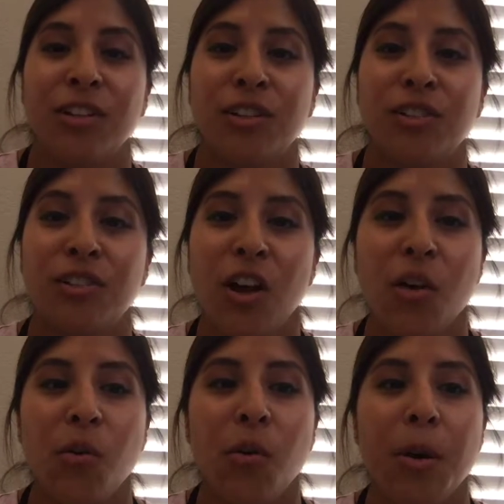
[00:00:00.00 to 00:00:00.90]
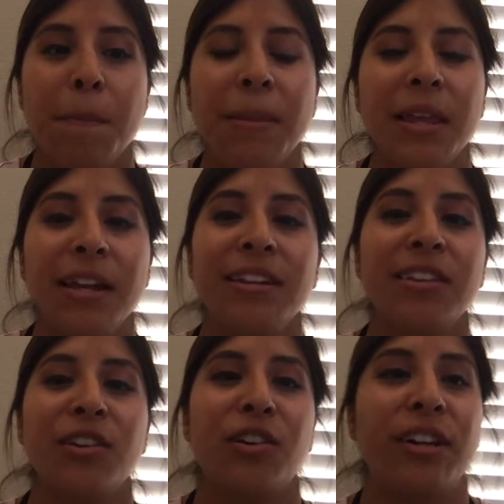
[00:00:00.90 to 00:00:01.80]
So, blended
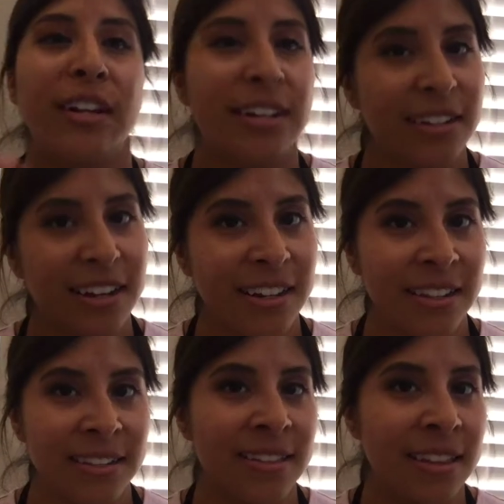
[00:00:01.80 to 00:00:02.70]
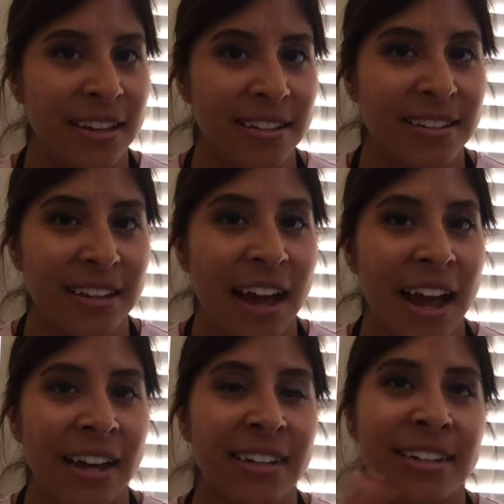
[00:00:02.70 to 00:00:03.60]
learning is this
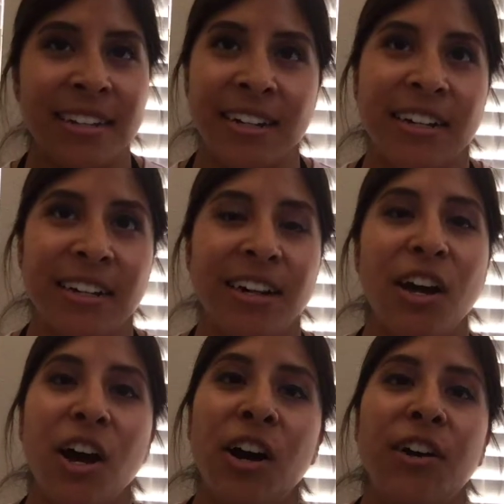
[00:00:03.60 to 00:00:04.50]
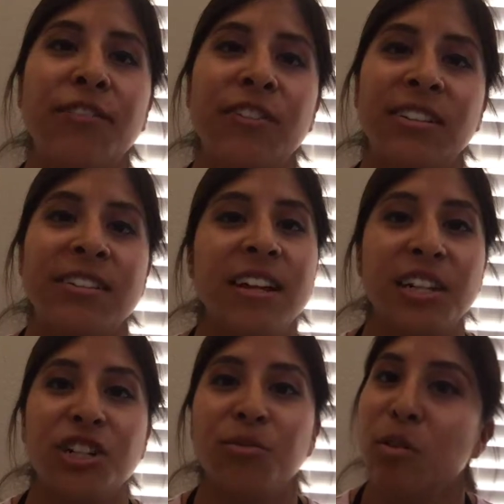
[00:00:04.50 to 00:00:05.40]
idea of a
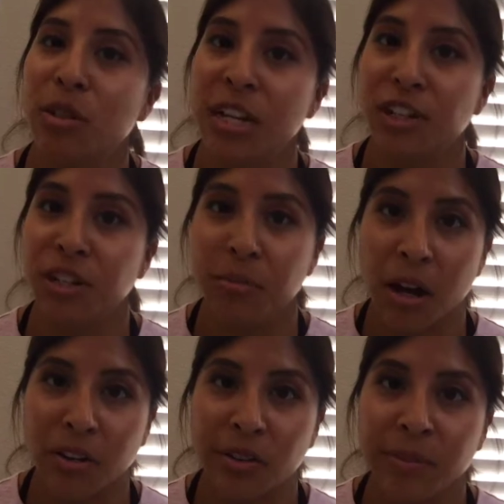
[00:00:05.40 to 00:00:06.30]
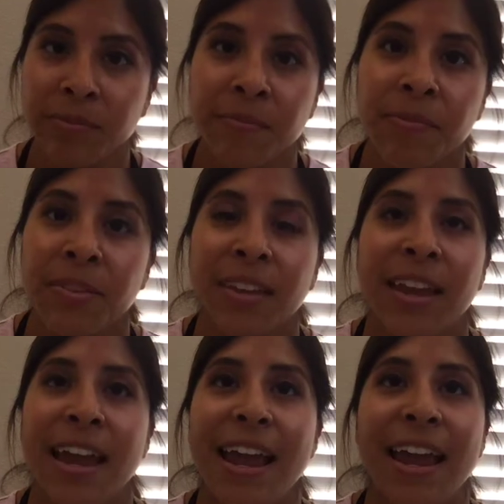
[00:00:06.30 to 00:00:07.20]
station rotation model,
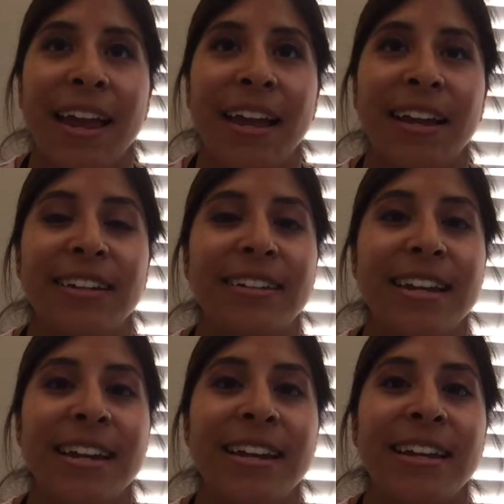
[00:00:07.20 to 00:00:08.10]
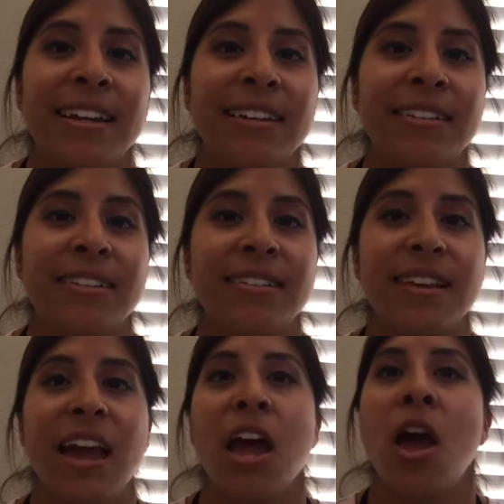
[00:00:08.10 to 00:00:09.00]
and it is
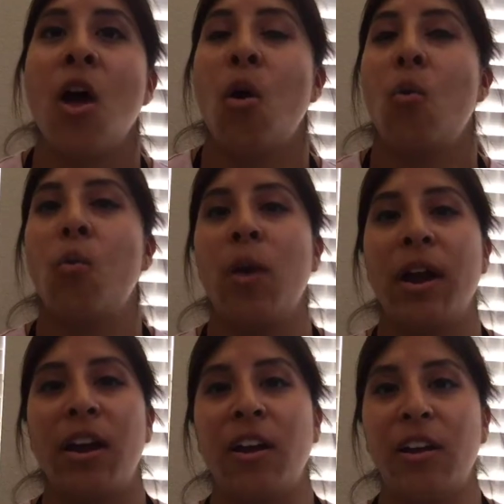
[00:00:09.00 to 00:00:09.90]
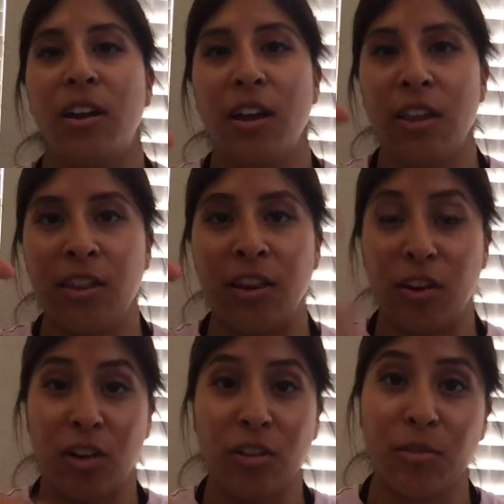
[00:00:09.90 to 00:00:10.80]
where there
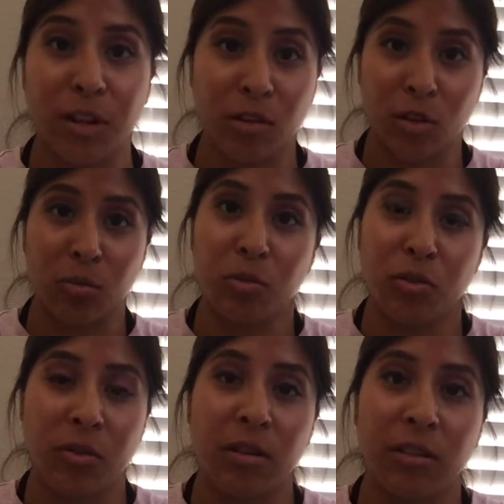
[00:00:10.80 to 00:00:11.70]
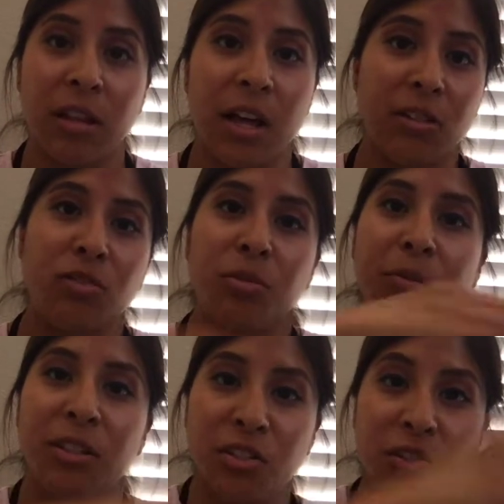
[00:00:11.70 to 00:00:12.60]
are three groups throughout the classroom,
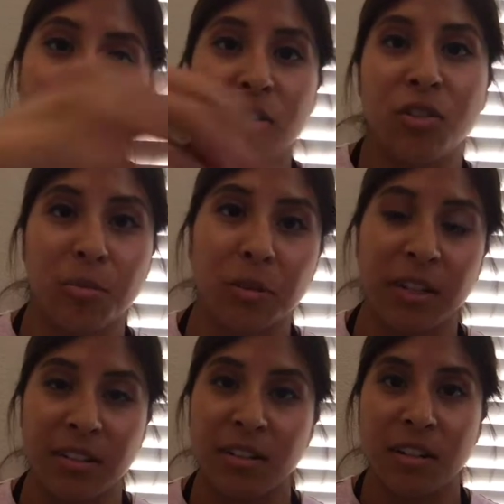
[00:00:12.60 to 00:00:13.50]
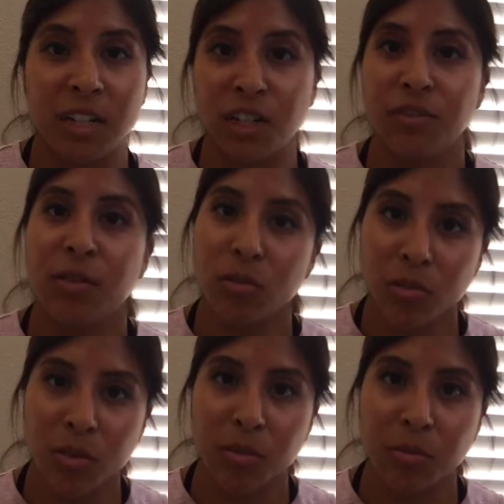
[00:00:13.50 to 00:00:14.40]
and students are placed in each of those
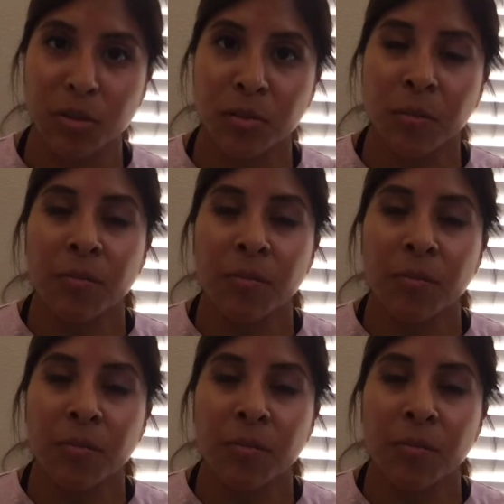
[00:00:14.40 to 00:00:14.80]
groups.